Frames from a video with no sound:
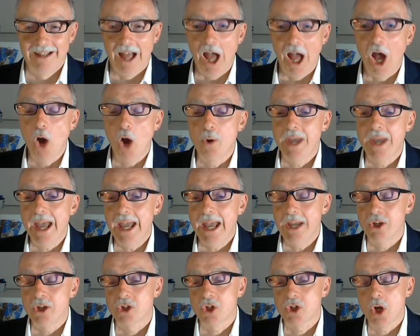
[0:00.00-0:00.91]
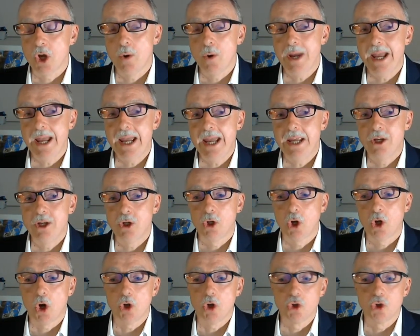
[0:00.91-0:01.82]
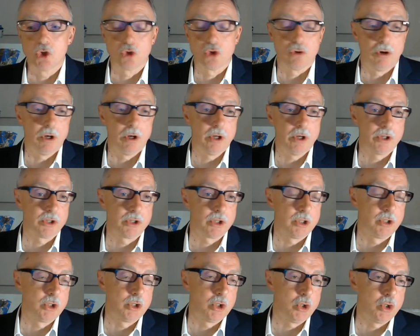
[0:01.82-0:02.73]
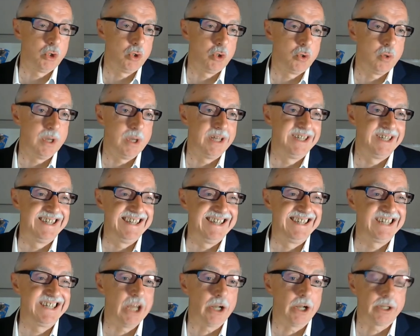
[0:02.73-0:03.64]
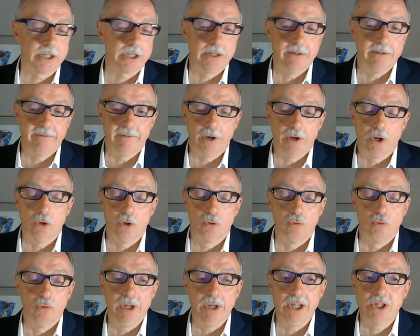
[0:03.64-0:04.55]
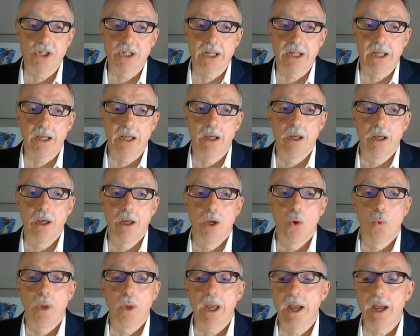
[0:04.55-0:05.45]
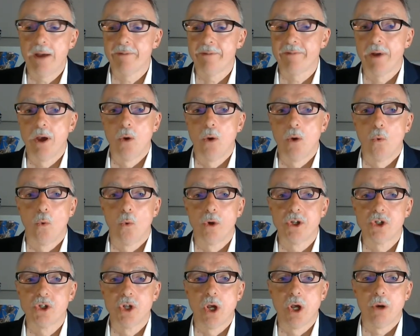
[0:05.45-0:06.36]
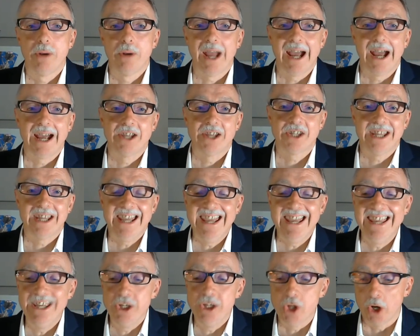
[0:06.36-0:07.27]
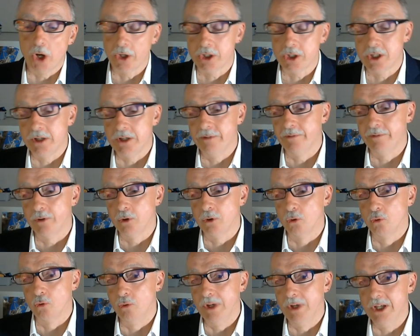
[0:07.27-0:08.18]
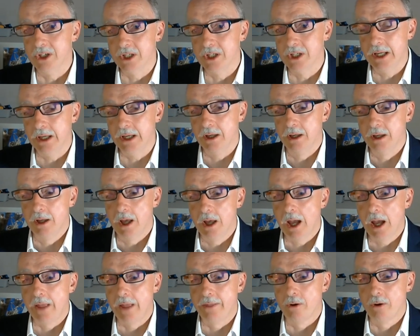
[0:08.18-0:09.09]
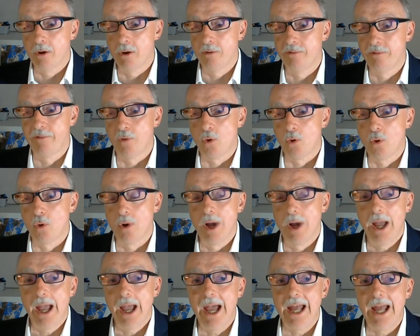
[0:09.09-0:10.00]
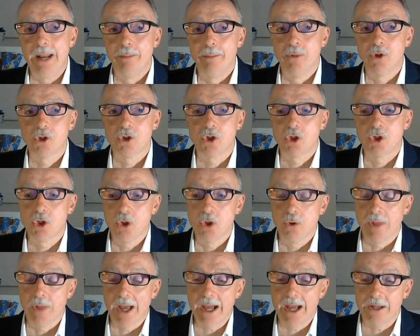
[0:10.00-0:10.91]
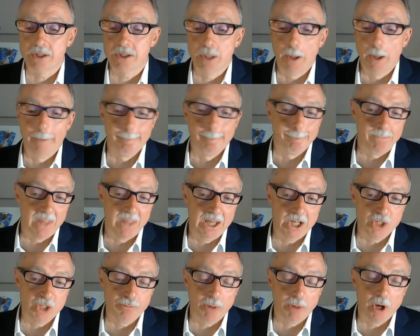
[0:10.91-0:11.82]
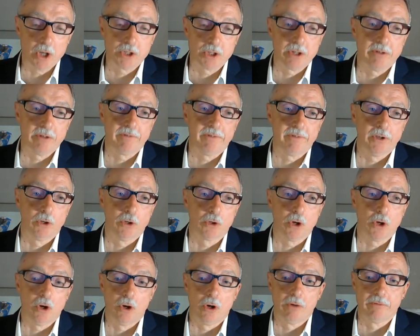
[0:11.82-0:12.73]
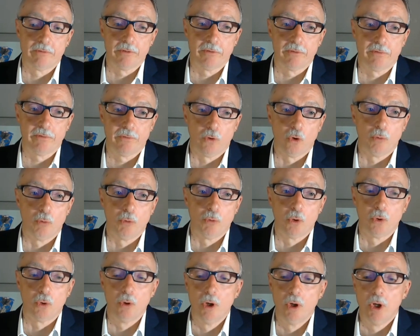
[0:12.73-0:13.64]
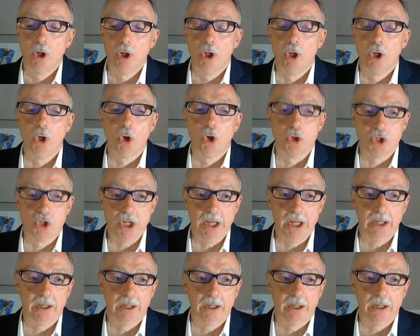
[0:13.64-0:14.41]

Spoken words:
Okay, so in contrast to deductive reasoning, we have what is known as inductive reasoning, and there are four elements to that, and it's part of the field of formal logic.